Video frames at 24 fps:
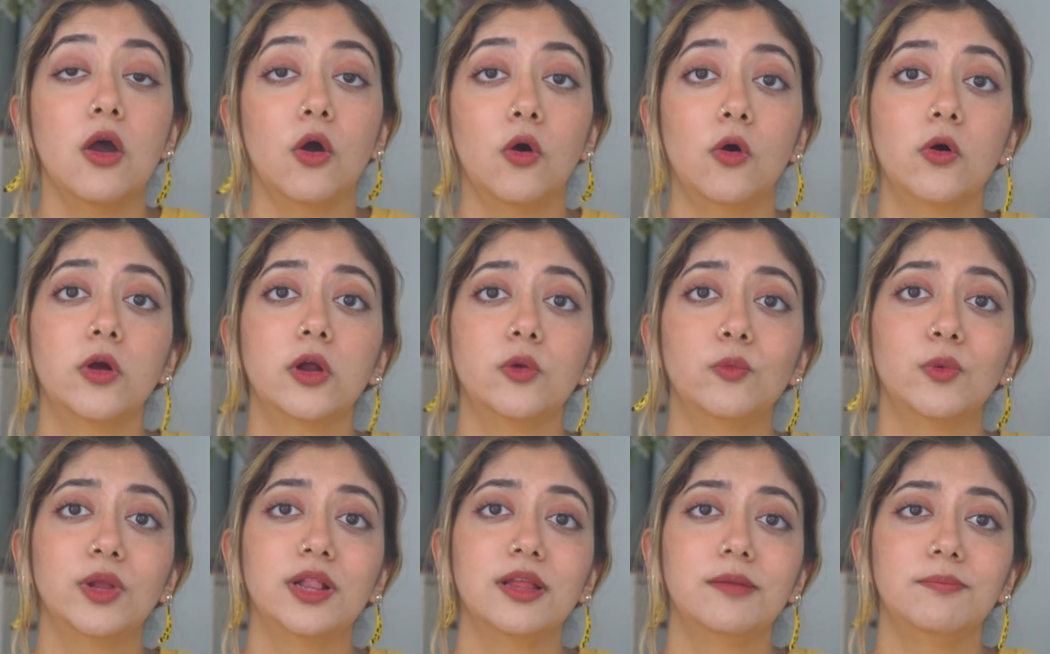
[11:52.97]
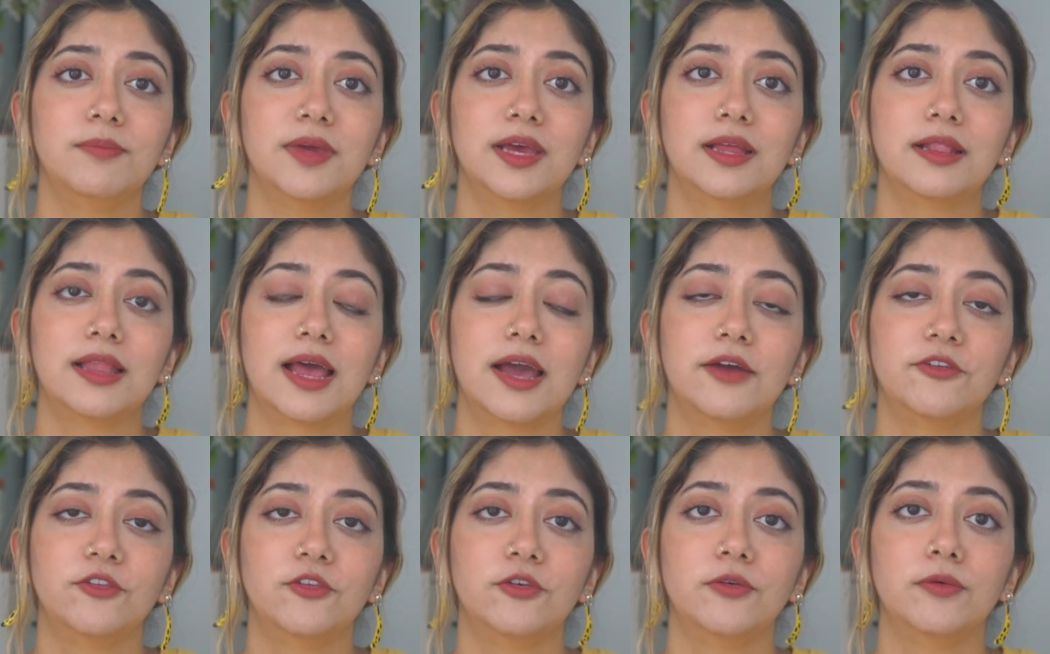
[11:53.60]
or will it be
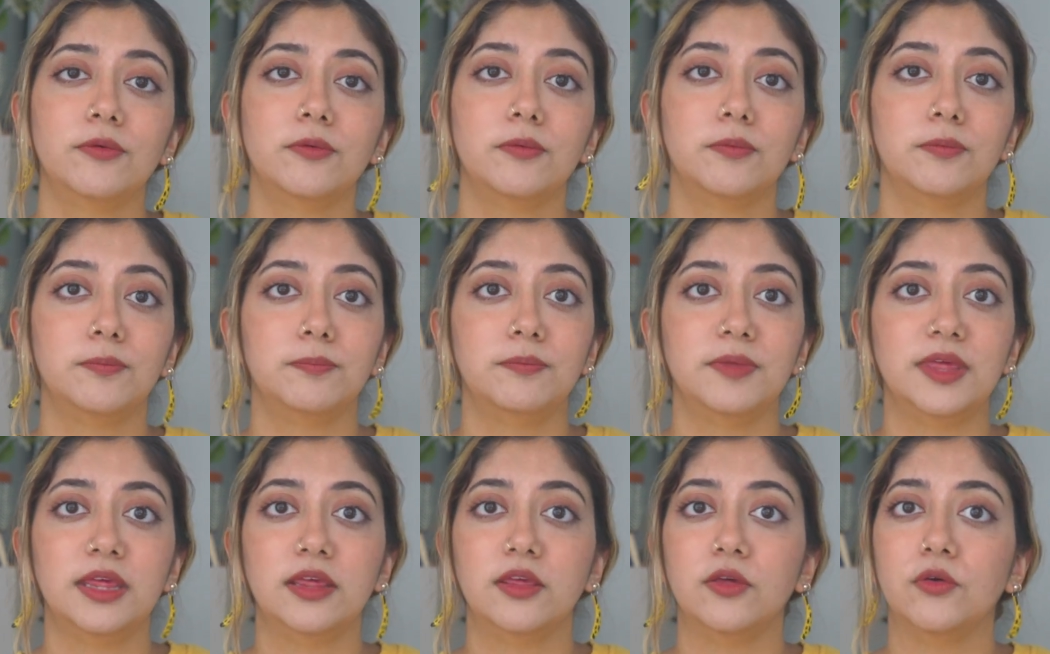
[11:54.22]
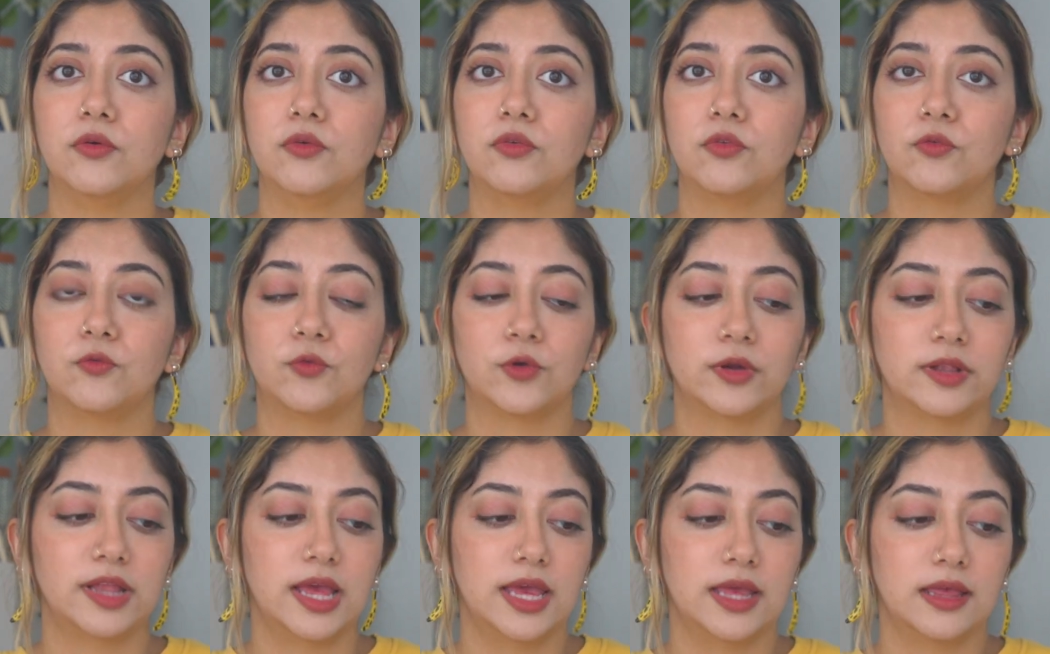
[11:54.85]
allowed to be used
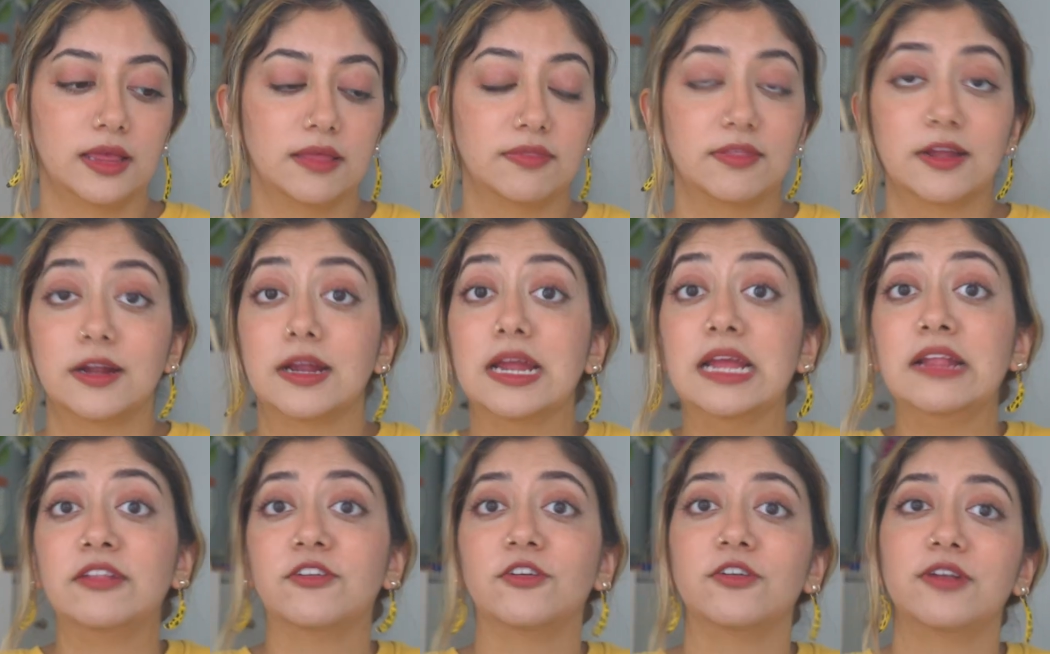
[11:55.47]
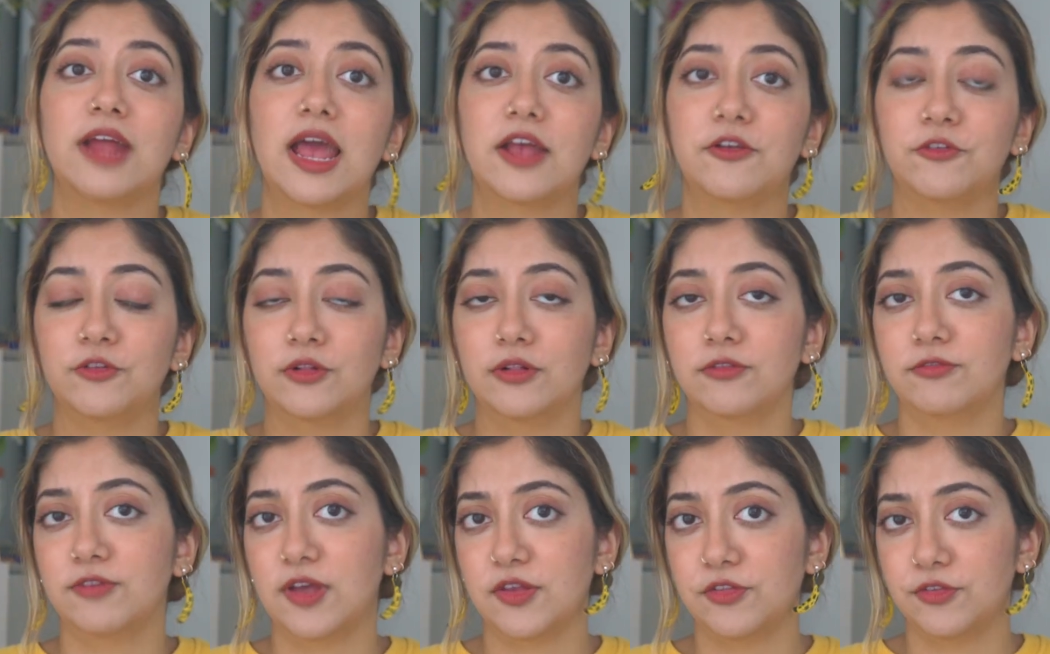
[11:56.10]
for like their
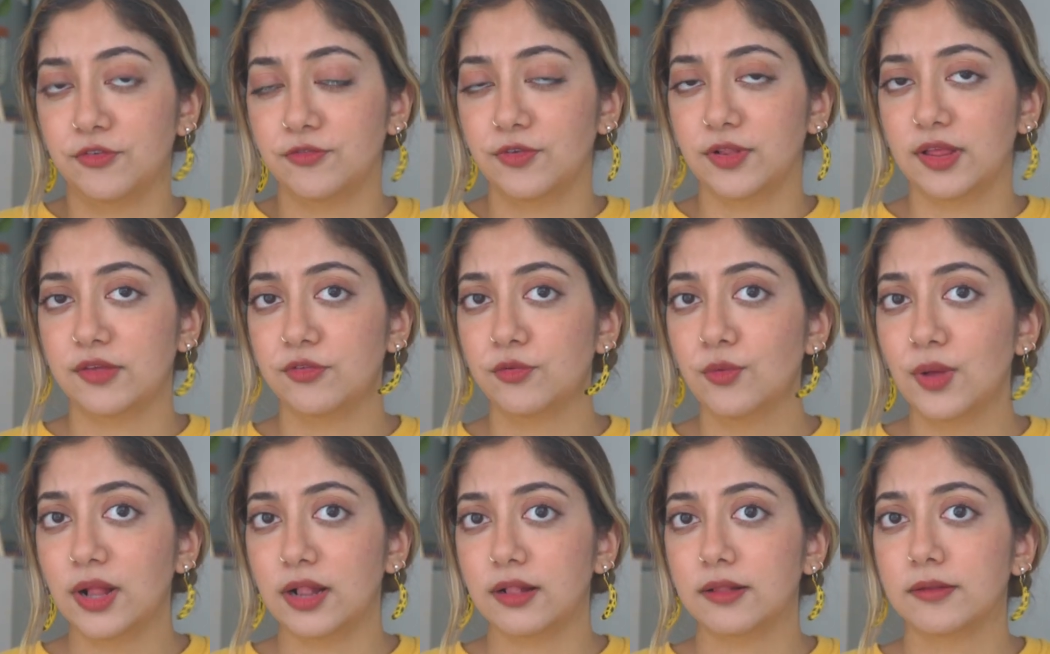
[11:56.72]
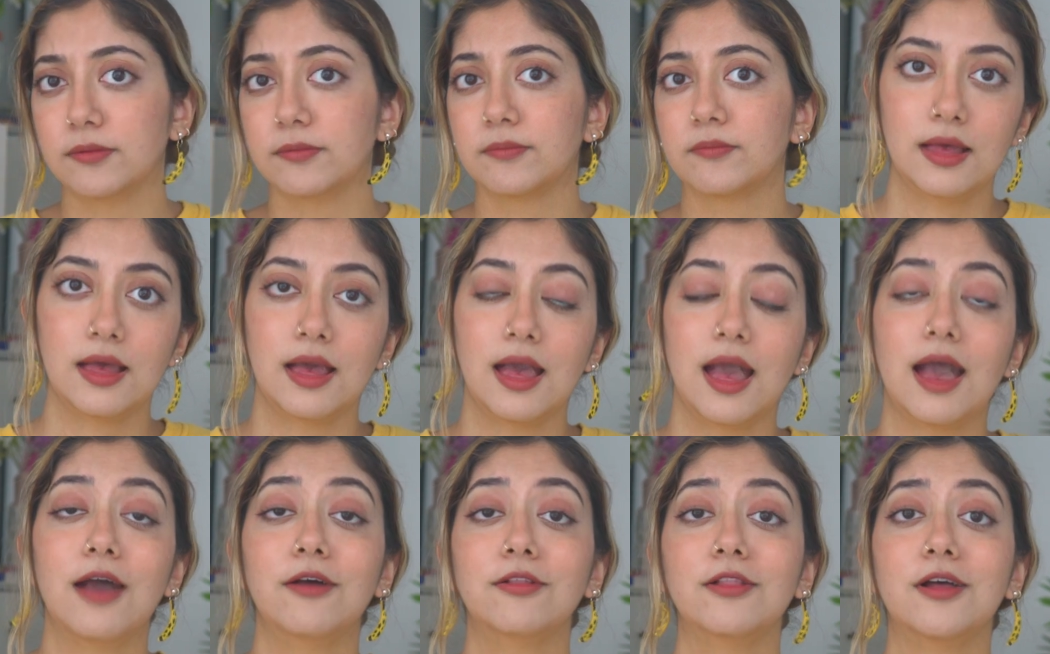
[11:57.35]
international festival as well?
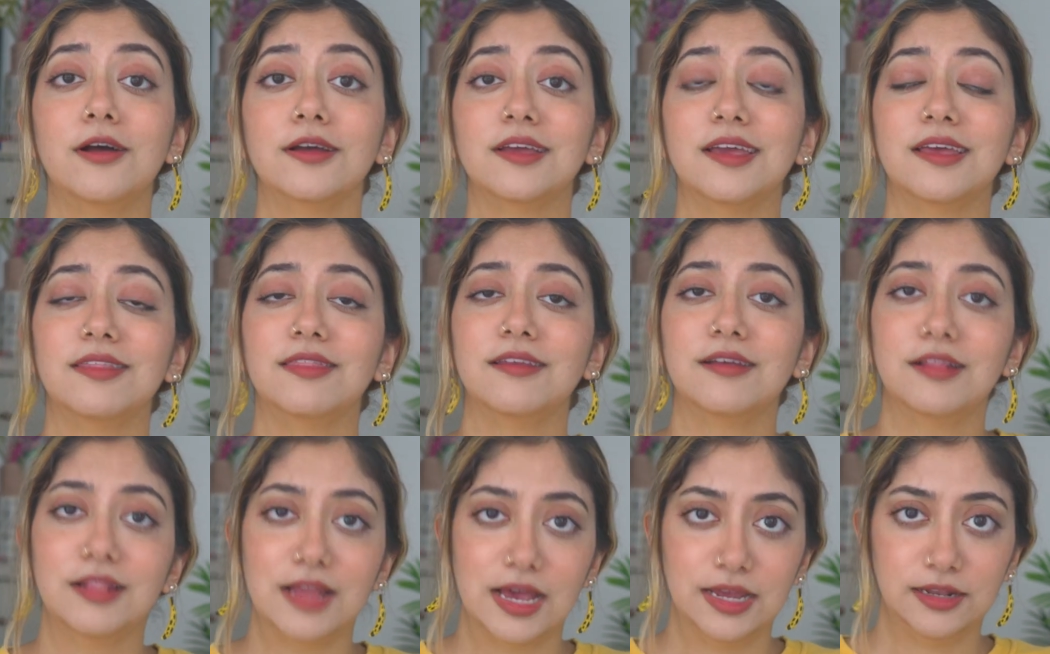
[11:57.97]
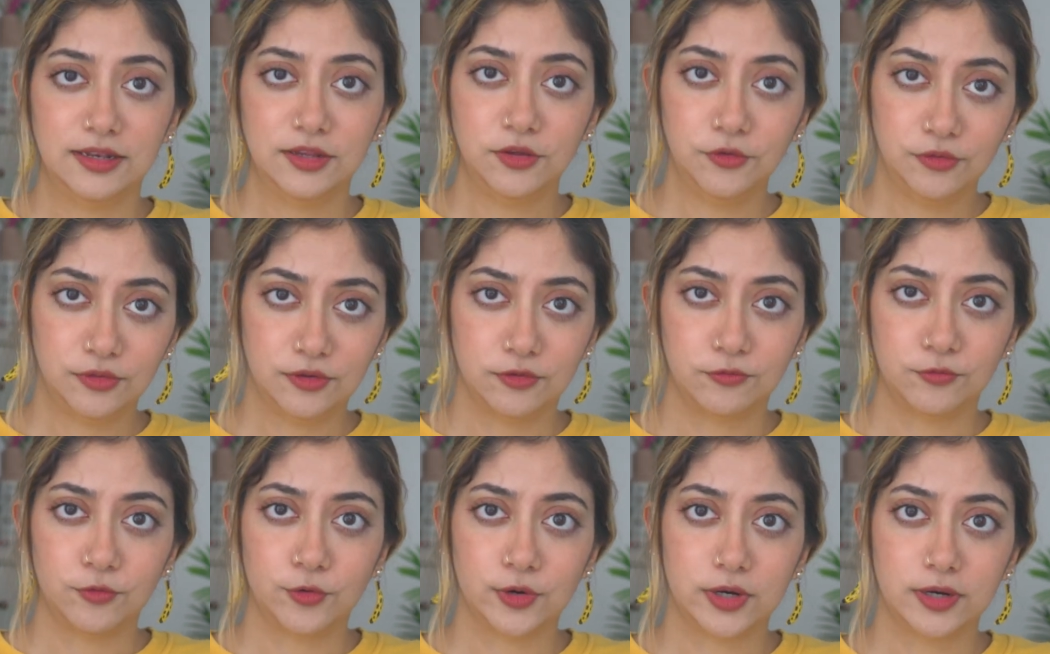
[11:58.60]
How long can the client use
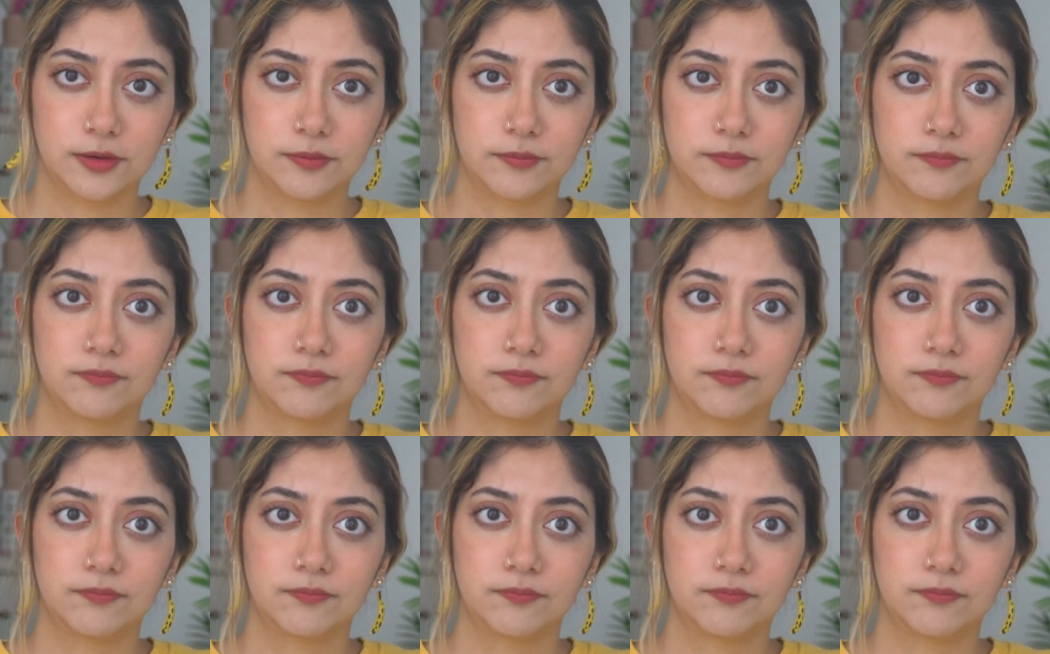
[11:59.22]
it for?